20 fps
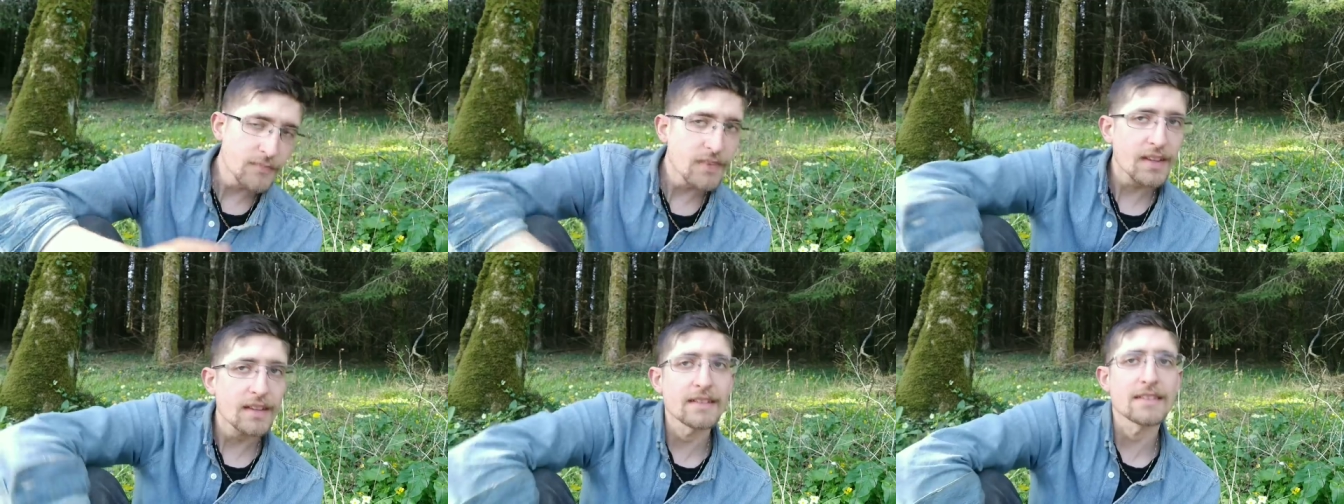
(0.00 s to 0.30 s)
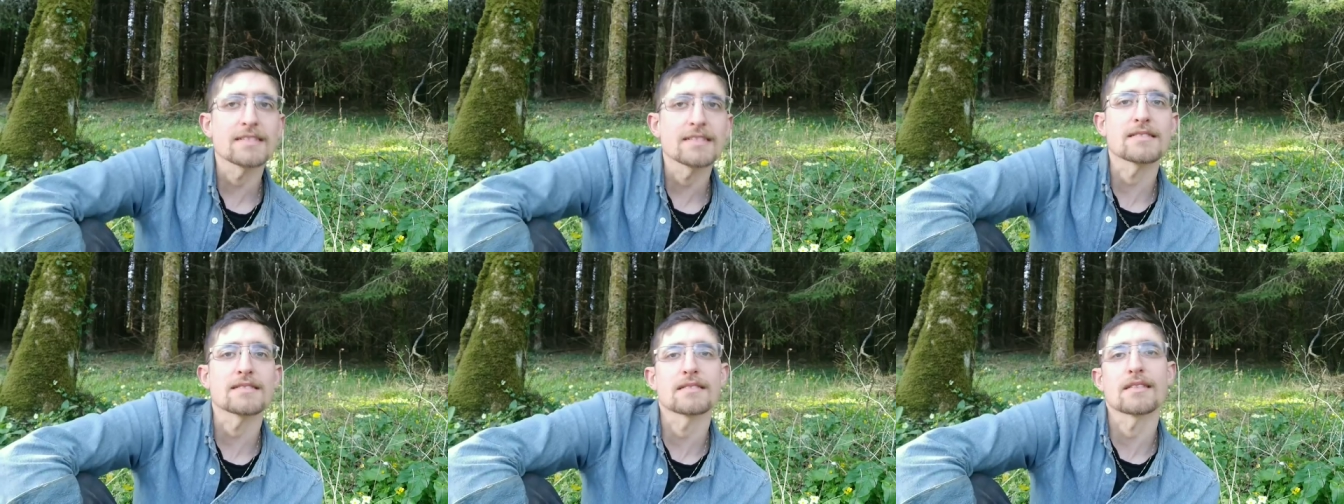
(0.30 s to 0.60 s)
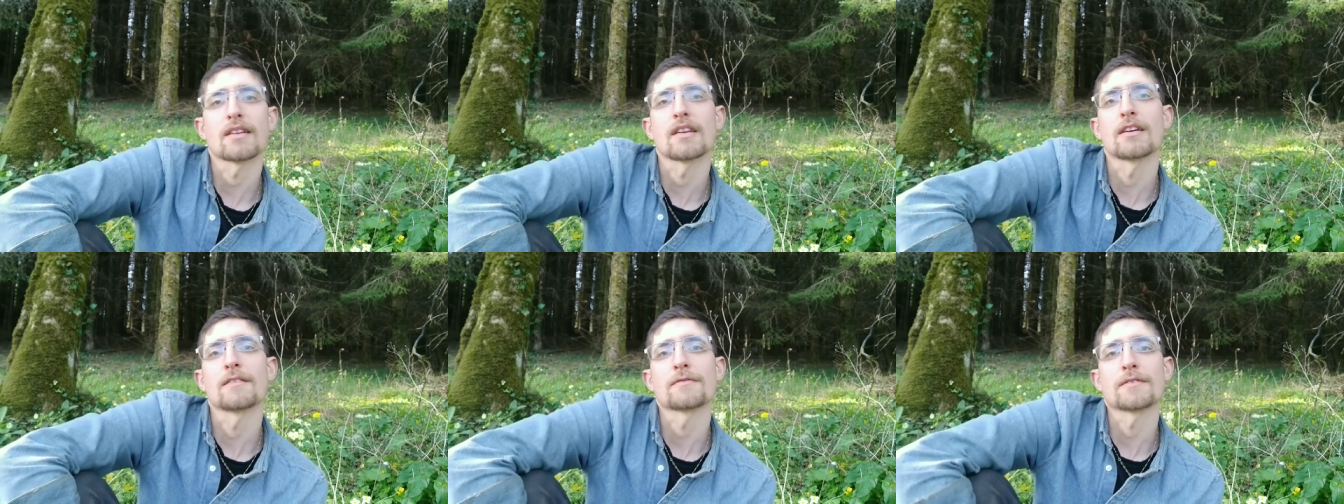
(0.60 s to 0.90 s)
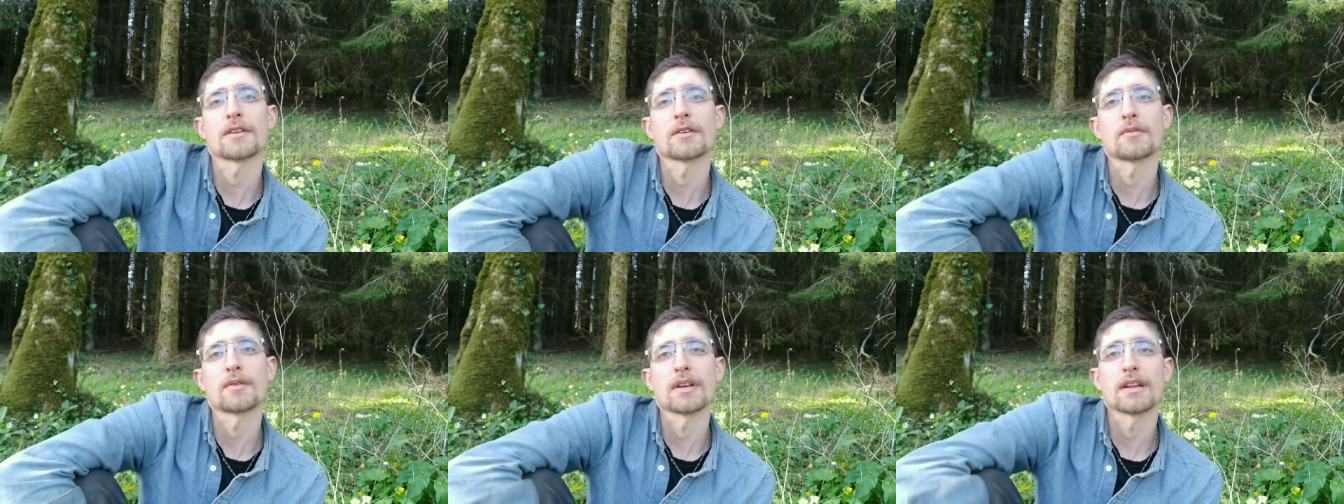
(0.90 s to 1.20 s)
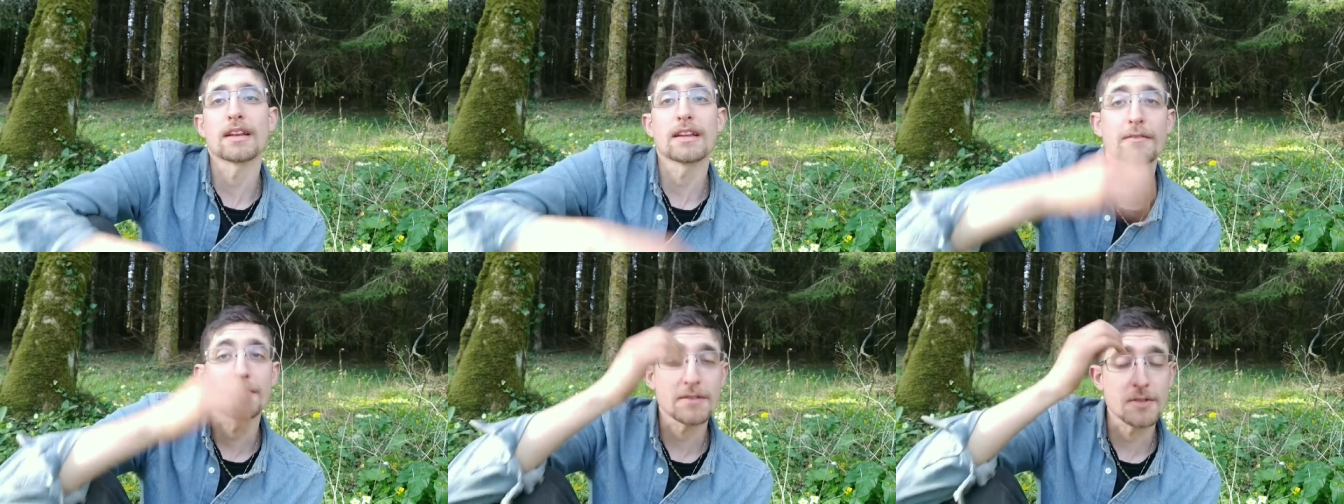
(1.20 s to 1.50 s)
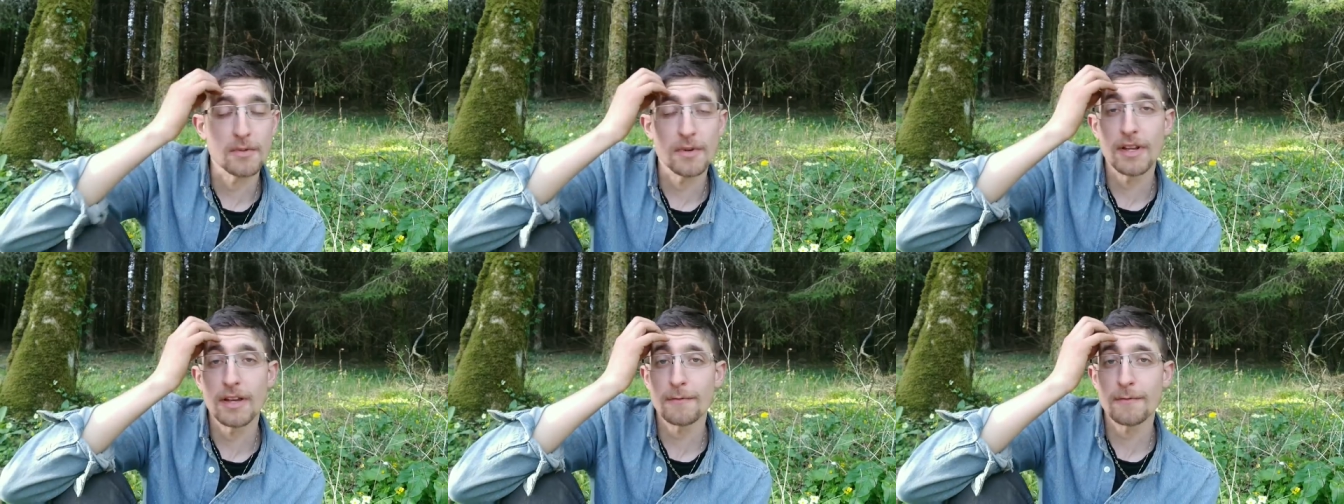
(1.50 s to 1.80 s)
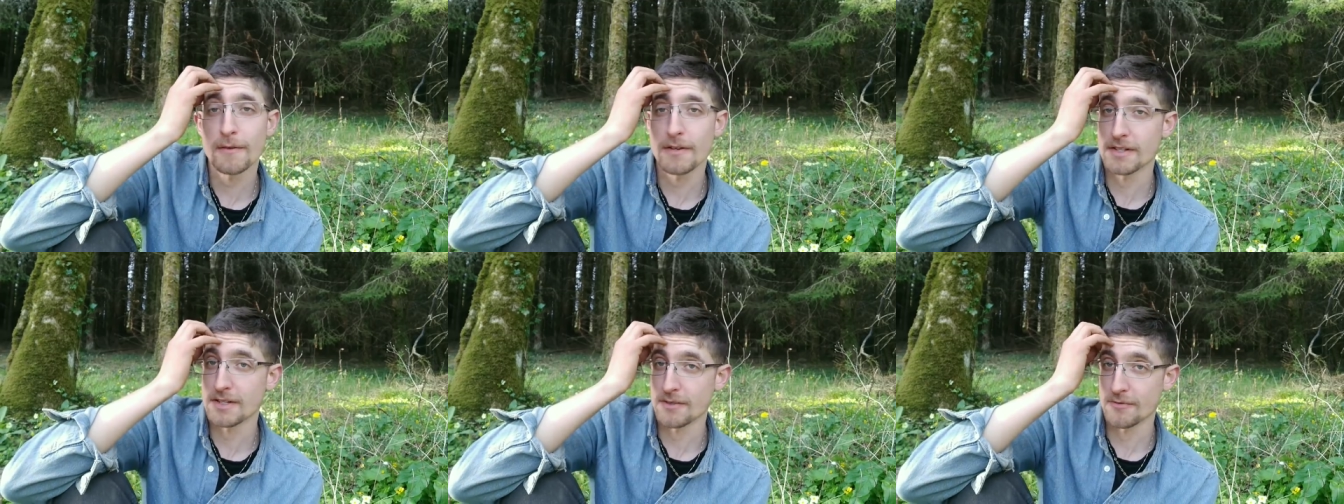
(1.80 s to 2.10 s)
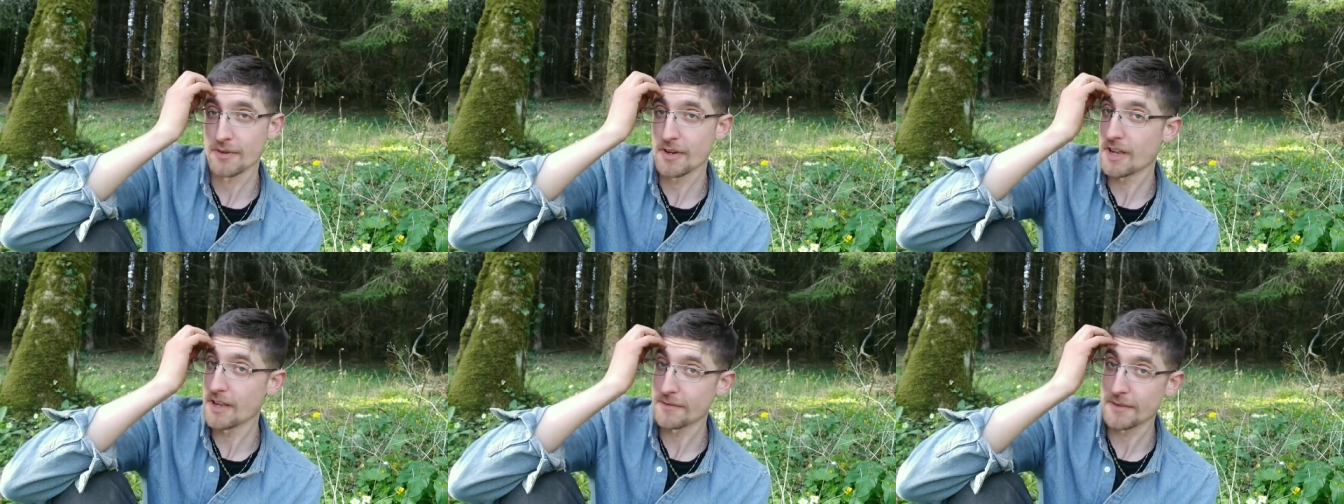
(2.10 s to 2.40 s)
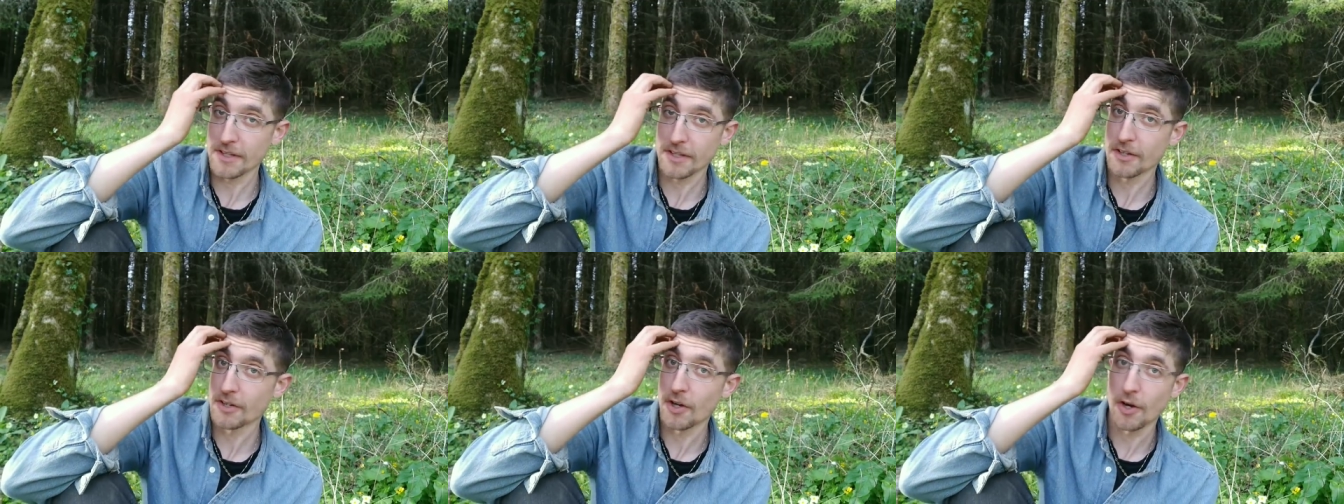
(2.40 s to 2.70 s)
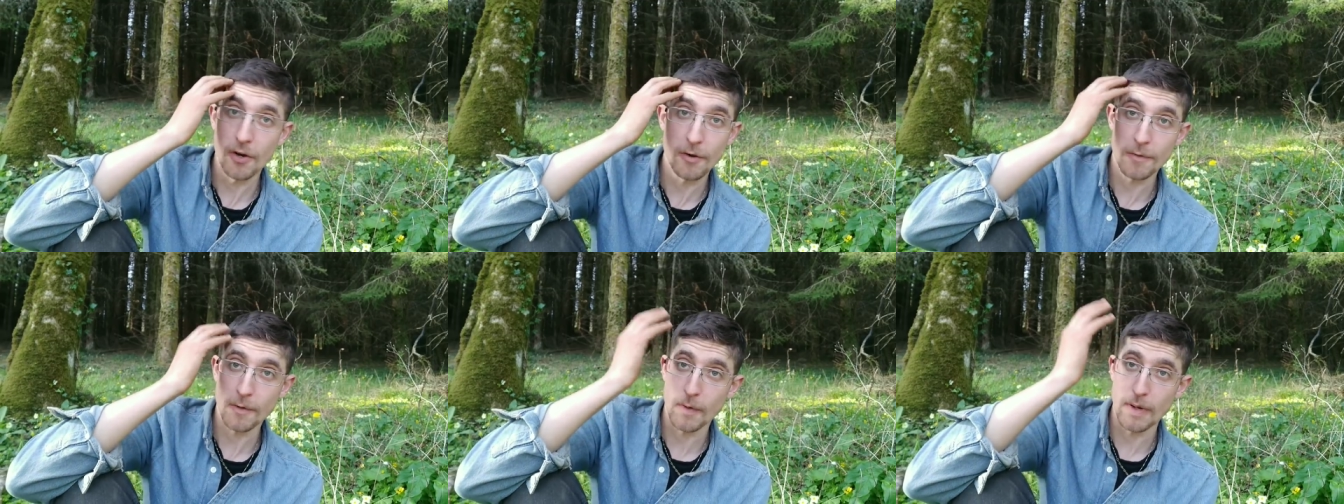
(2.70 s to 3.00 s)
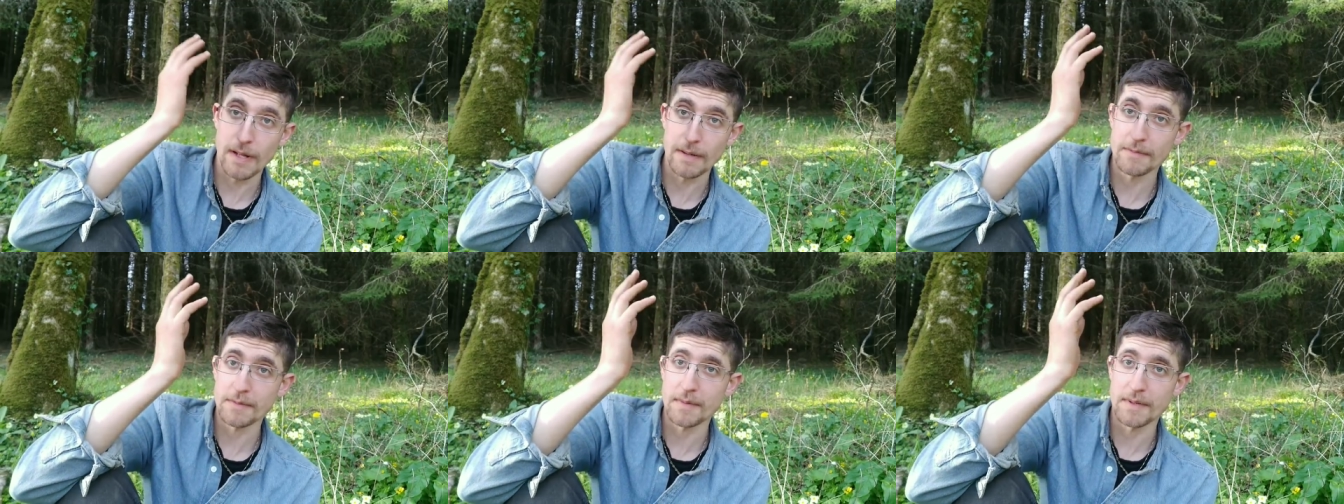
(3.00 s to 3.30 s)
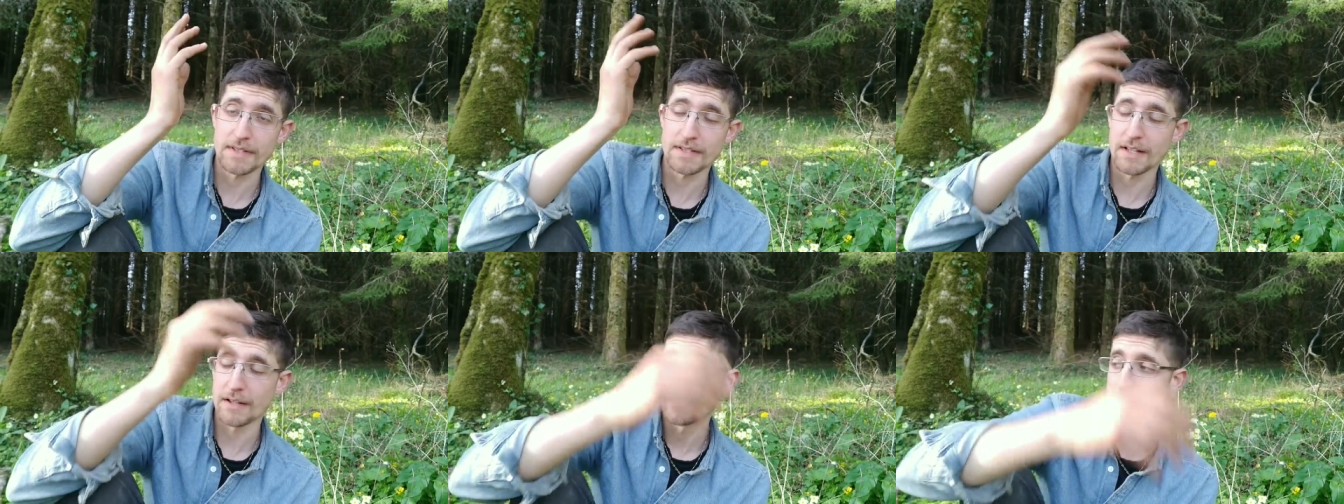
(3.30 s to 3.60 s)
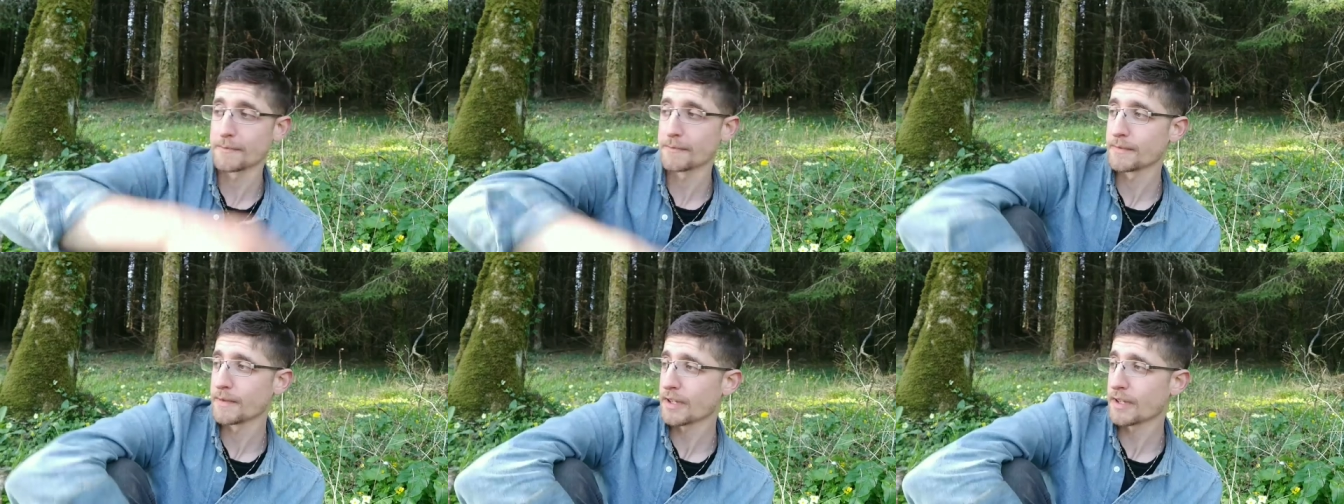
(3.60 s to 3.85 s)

this is the life that I want to live. So when I first arrived, I could have overwhelmed myself.